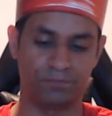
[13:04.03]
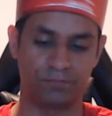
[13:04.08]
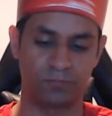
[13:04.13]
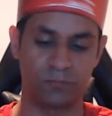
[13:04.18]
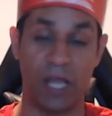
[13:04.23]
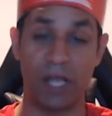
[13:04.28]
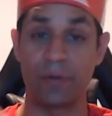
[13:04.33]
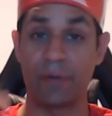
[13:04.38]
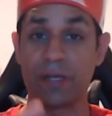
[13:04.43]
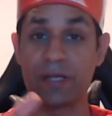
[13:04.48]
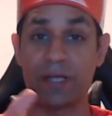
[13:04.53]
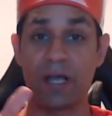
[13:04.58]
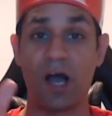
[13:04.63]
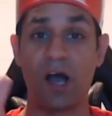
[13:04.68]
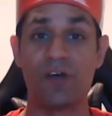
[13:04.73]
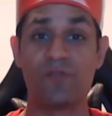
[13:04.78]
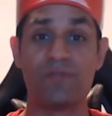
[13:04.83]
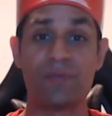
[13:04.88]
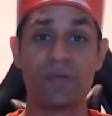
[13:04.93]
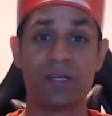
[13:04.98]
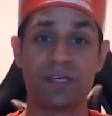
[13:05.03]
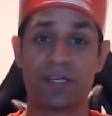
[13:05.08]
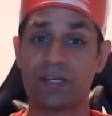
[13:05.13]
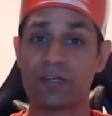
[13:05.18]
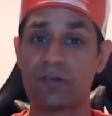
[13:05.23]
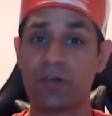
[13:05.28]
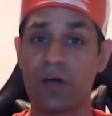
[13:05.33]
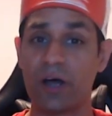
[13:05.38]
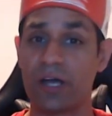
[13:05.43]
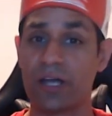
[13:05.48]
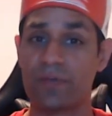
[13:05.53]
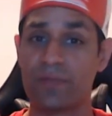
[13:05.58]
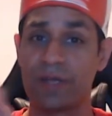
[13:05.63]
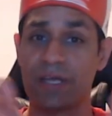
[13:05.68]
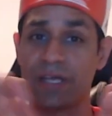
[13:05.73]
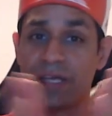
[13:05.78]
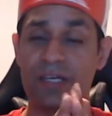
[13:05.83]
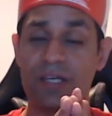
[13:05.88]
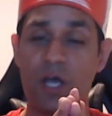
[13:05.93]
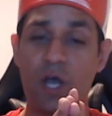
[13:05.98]
Anyway, I've been Neil. I am
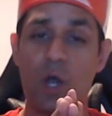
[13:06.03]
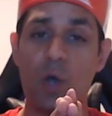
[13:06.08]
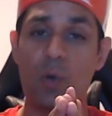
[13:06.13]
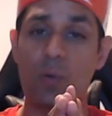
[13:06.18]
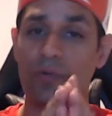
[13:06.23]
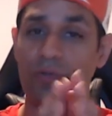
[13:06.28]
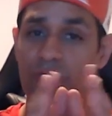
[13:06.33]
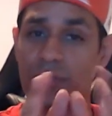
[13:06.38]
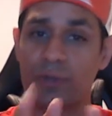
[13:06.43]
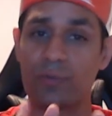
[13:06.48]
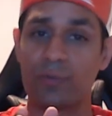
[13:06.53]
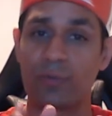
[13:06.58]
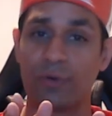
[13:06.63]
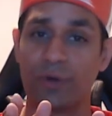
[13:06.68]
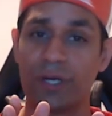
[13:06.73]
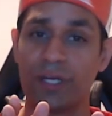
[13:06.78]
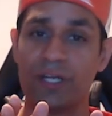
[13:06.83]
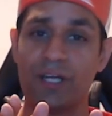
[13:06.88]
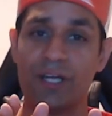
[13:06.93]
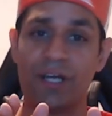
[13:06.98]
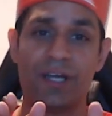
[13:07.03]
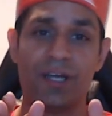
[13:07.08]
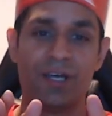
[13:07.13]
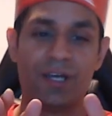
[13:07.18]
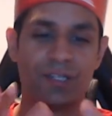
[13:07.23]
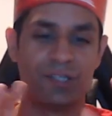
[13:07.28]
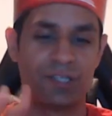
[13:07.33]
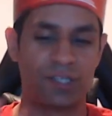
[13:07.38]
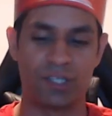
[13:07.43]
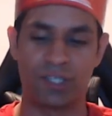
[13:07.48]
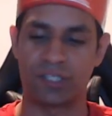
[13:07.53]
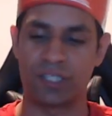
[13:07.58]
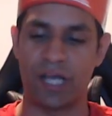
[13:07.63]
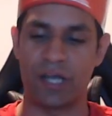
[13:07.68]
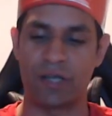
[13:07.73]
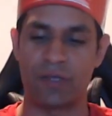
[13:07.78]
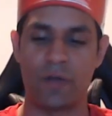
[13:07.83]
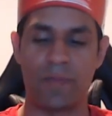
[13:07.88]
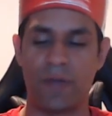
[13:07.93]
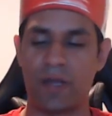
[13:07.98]
here with Cube 3 to just tell
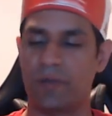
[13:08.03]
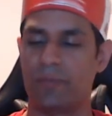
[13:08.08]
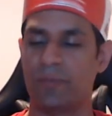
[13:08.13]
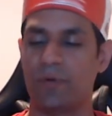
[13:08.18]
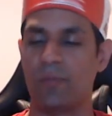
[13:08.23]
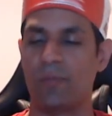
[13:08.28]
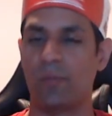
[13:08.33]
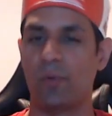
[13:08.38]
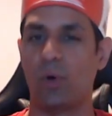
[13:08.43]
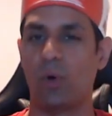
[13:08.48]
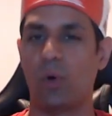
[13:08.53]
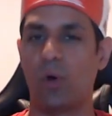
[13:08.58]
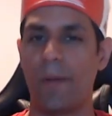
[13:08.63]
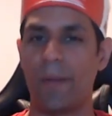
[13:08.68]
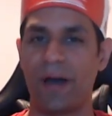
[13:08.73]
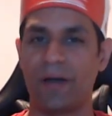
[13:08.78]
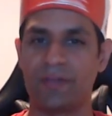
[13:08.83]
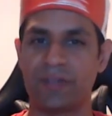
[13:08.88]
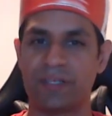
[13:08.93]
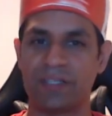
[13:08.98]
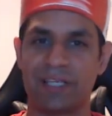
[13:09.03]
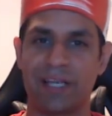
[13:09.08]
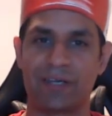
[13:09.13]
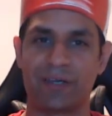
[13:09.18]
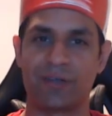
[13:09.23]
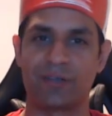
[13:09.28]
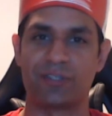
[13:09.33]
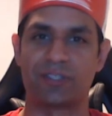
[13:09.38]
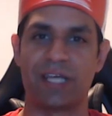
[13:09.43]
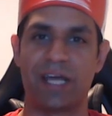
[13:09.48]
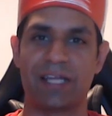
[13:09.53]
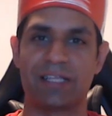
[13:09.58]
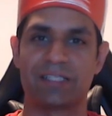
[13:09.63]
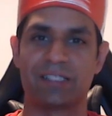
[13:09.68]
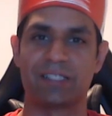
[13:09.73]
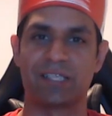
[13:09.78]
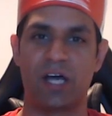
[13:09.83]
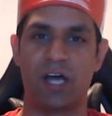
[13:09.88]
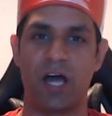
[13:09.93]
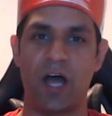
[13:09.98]
you a bit more about these Lego sets.
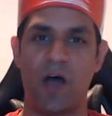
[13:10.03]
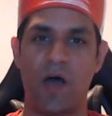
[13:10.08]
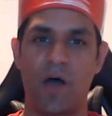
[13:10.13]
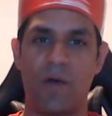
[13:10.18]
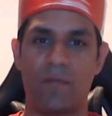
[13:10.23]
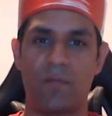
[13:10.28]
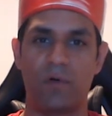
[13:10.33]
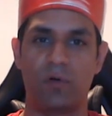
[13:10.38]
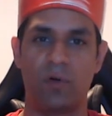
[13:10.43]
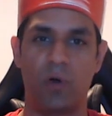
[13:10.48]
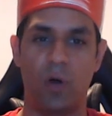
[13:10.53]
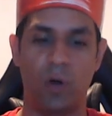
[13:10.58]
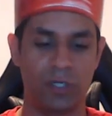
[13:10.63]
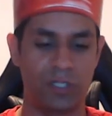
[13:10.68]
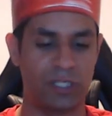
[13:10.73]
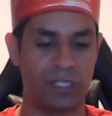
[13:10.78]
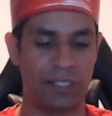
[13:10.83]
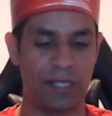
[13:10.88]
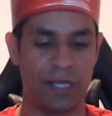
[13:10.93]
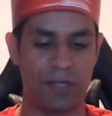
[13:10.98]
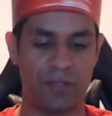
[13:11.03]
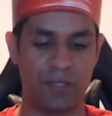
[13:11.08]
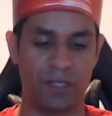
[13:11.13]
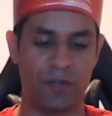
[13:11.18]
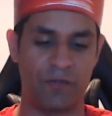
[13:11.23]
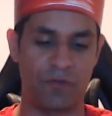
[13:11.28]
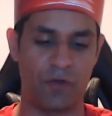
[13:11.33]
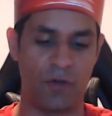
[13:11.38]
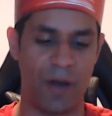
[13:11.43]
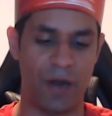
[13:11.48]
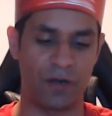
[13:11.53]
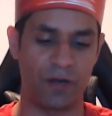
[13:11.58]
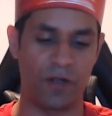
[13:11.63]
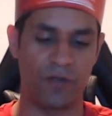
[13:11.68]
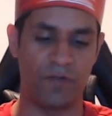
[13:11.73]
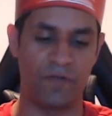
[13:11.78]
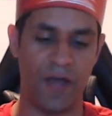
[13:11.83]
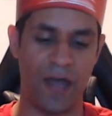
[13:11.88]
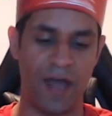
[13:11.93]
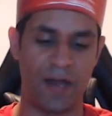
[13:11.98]
Honestly, I think if you're a Mario
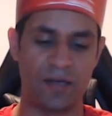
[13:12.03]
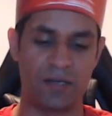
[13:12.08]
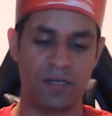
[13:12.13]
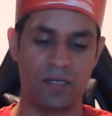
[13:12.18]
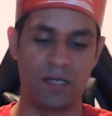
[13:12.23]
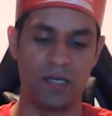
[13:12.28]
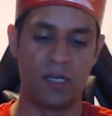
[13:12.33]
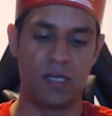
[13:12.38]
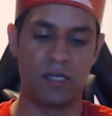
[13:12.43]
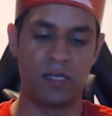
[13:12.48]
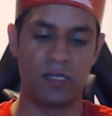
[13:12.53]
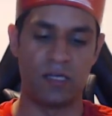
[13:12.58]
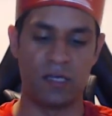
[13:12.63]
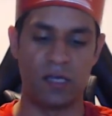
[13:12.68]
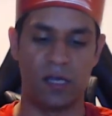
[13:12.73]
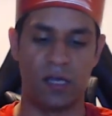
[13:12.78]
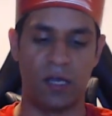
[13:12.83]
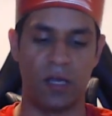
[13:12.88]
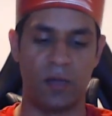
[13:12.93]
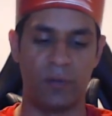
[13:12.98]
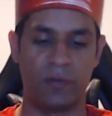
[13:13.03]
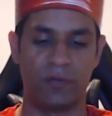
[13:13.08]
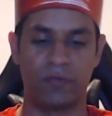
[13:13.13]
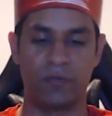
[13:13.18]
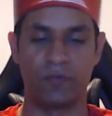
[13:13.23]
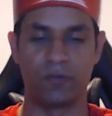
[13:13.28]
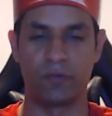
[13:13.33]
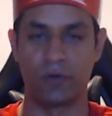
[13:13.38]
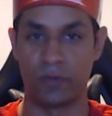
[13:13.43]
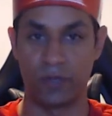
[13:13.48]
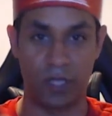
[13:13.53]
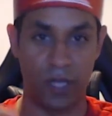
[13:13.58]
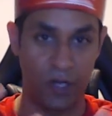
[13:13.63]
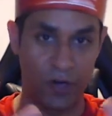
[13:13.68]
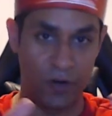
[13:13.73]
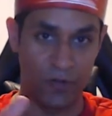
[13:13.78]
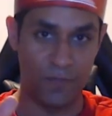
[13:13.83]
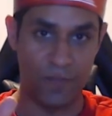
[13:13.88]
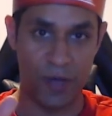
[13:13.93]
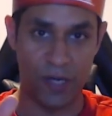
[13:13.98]
fan, if you've got the kind of
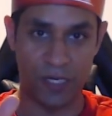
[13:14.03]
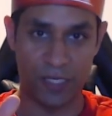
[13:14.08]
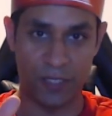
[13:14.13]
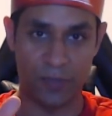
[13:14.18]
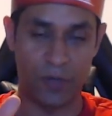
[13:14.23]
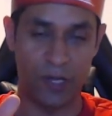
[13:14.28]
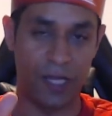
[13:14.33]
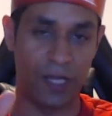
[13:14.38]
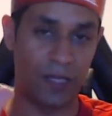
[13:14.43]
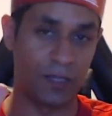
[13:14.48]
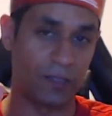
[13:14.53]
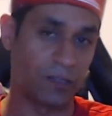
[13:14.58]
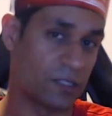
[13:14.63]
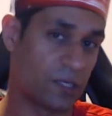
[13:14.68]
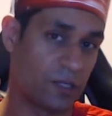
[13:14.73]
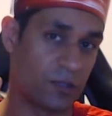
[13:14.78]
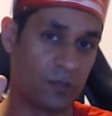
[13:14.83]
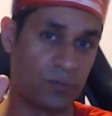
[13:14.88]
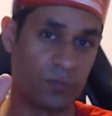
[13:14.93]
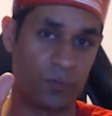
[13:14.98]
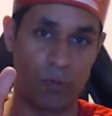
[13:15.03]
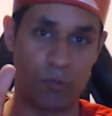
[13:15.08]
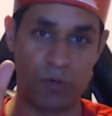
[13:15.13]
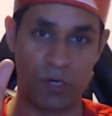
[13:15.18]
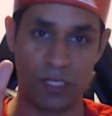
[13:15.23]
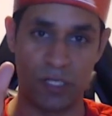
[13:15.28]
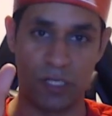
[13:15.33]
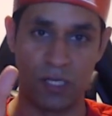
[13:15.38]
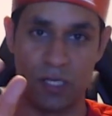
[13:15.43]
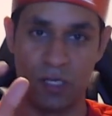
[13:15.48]
money where, you know, you're probably